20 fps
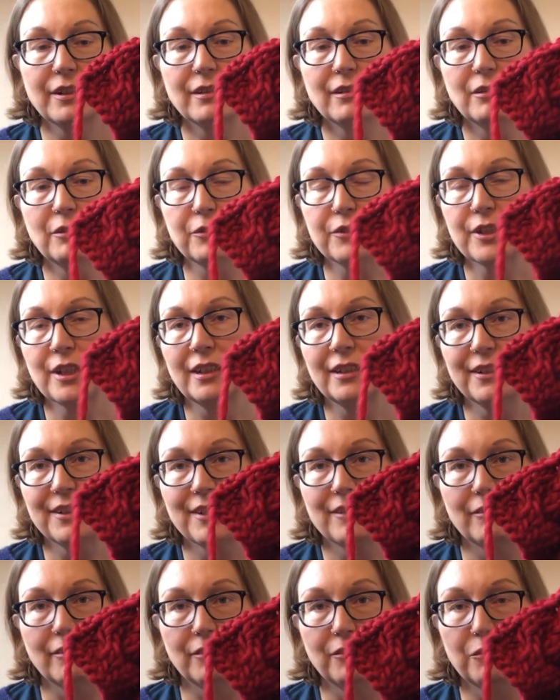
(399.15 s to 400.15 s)
looks like it's
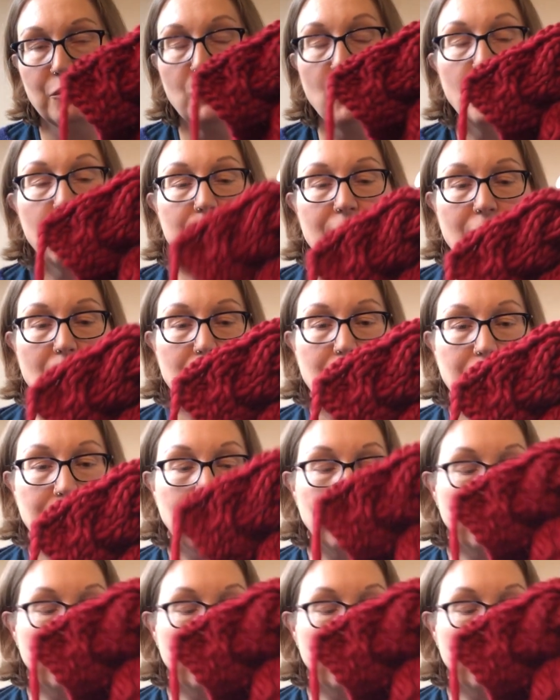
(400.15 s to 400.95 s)
starting to open up?